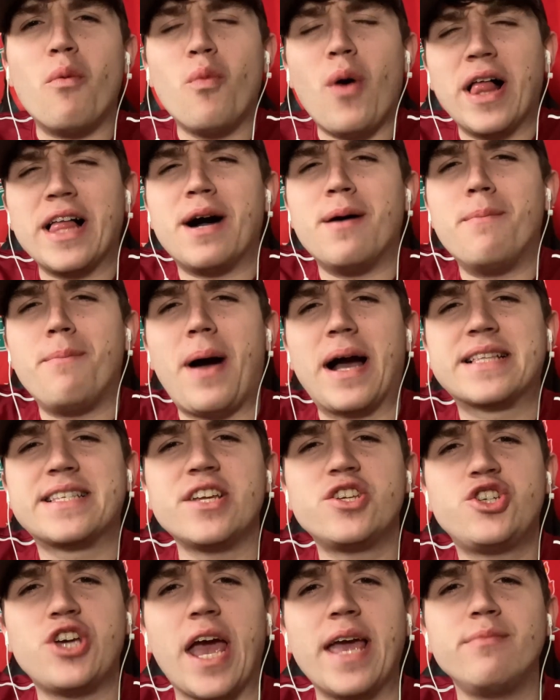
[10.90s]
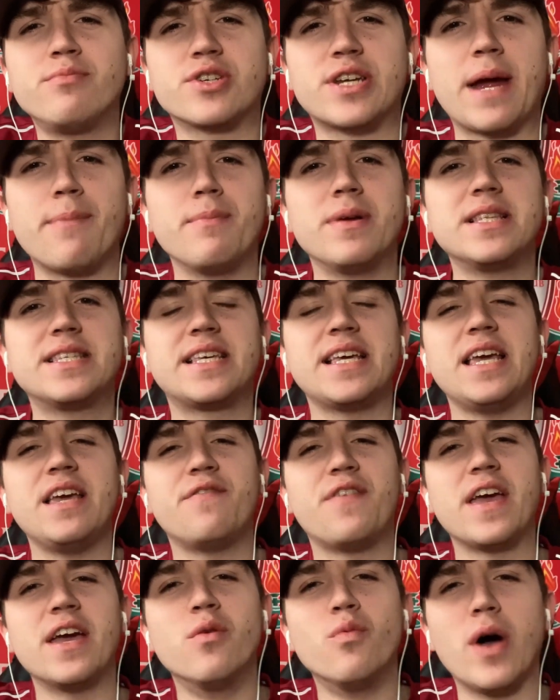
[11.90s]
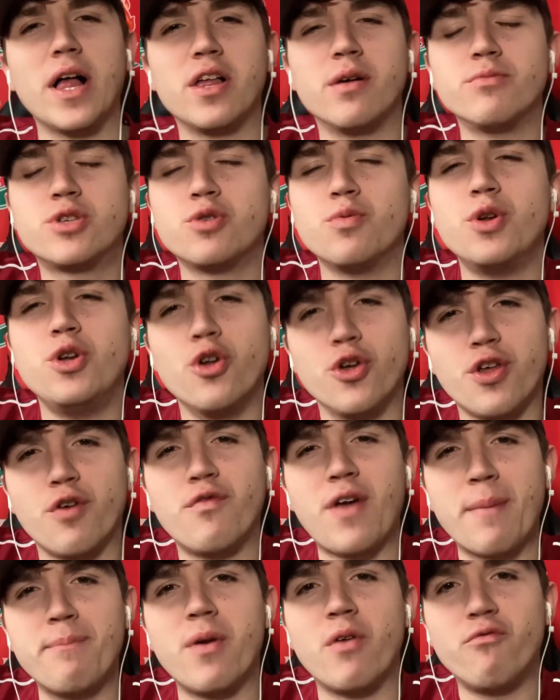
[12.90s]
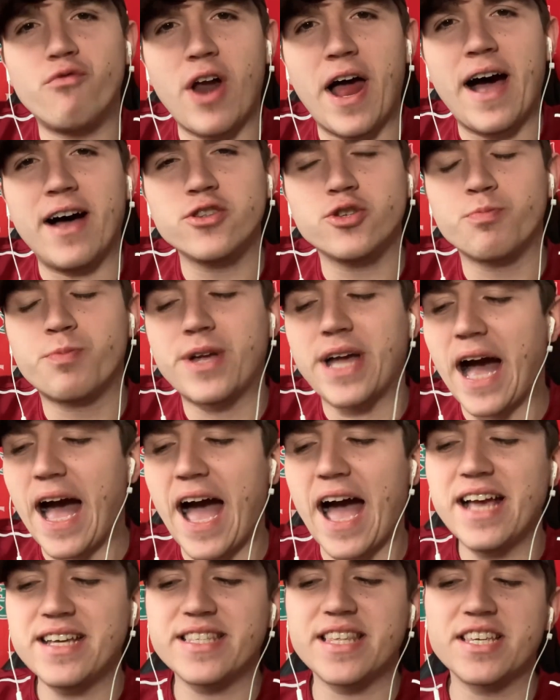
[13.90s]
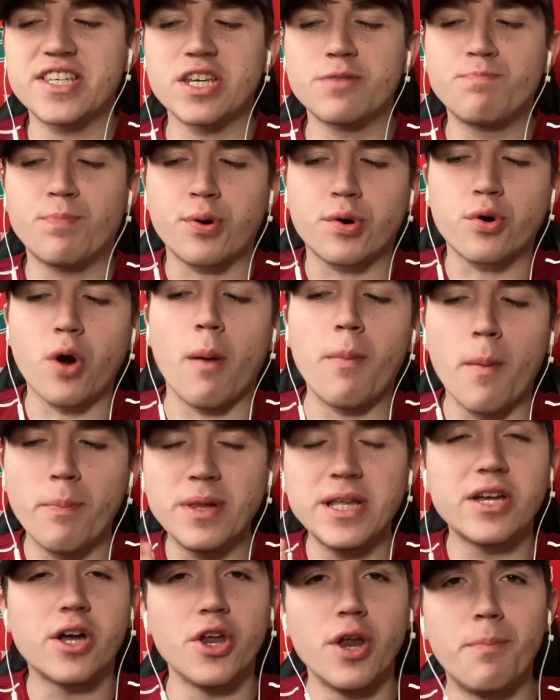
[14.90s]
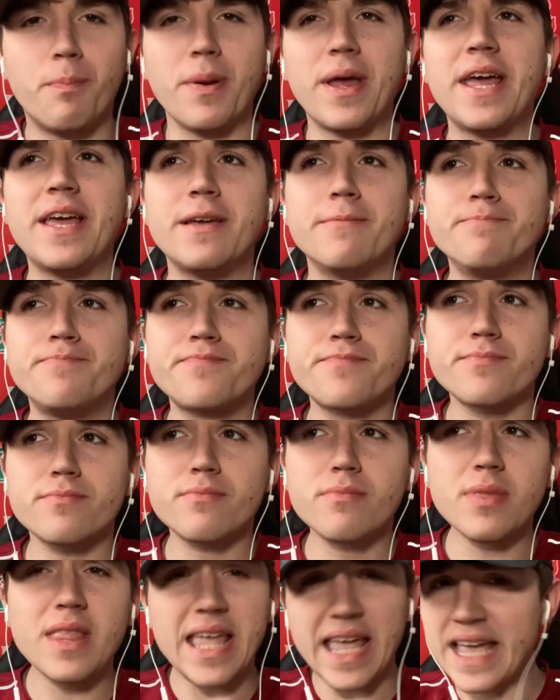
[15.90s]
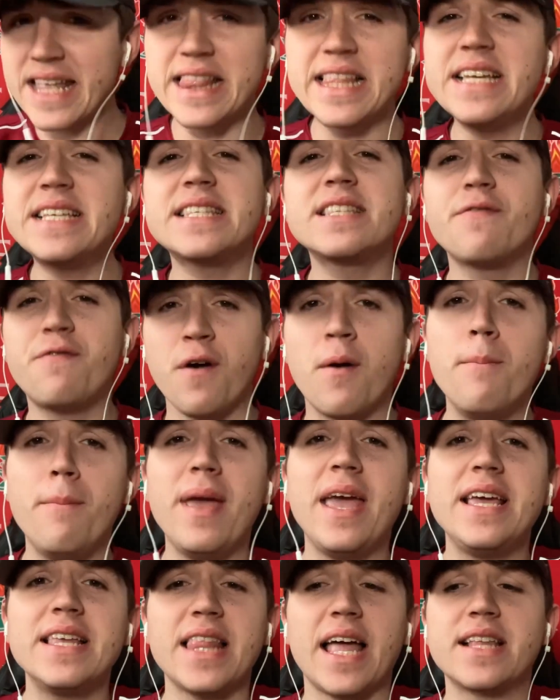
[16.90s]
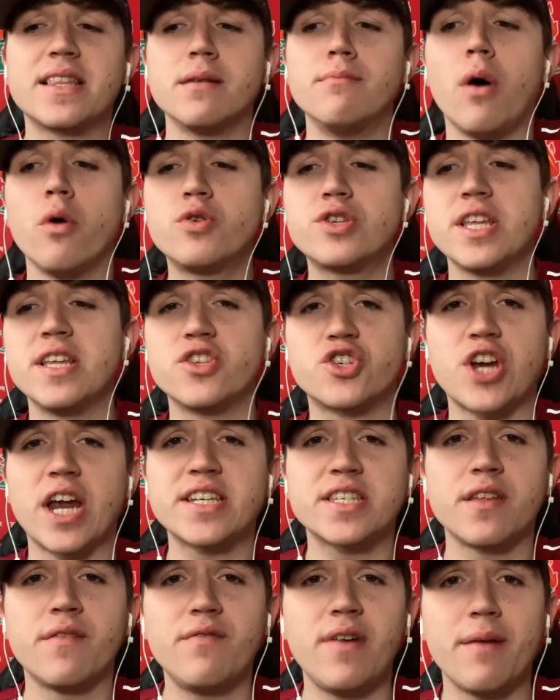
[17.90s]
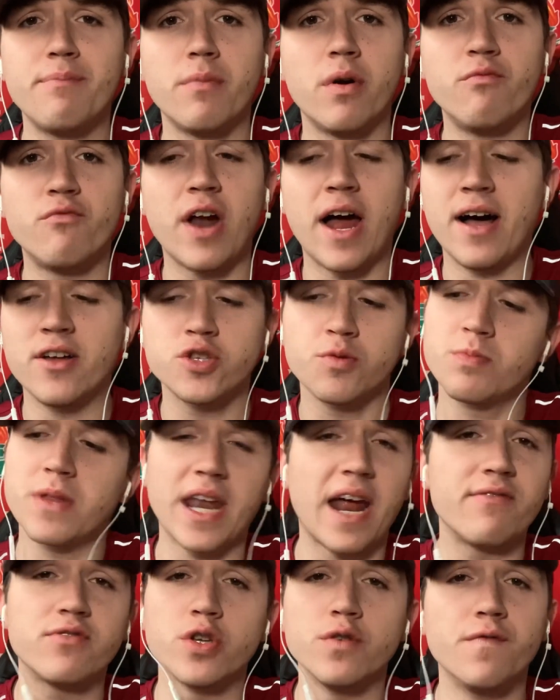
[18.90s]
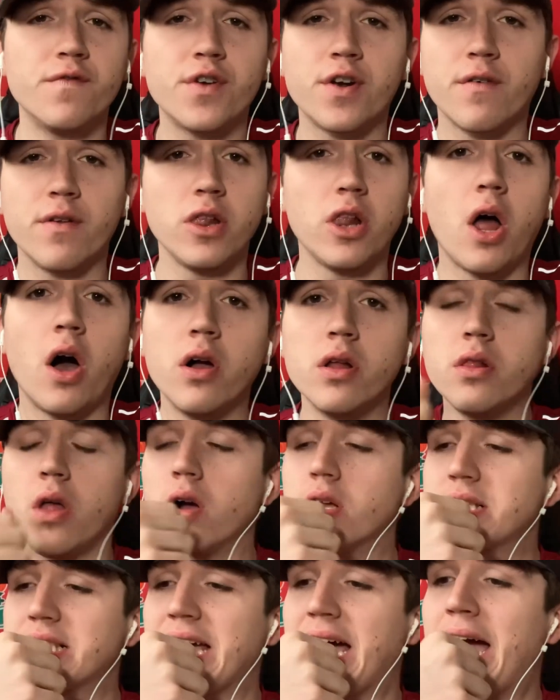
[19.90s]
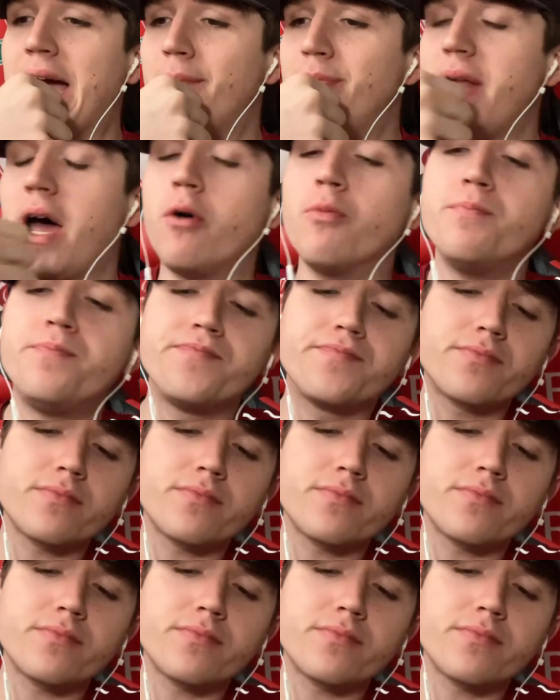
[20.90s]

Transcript: welcome back to James Redmond TV and welcome to another Redmond Roundup. Guys, this is probably going to be, at least for me, like the most interesting Redmond Roundup that I've done for a long, long time now.